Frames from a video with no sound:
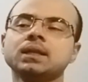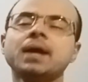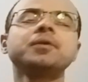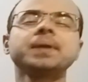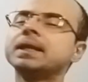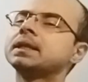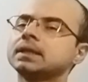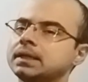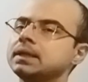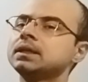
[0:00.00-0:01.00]
I really
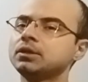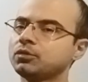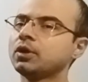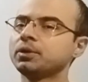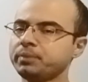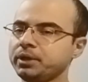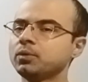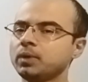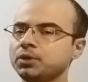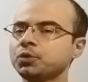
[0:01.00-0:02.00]
think that DeeDee is gonna be the
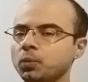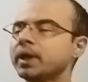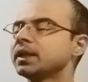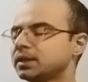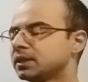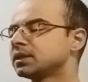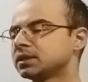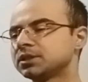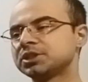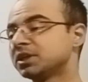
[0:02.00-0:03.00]
one to win.
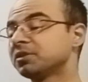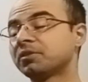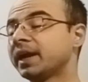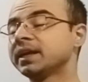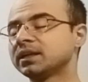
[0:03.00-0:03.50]
She did great.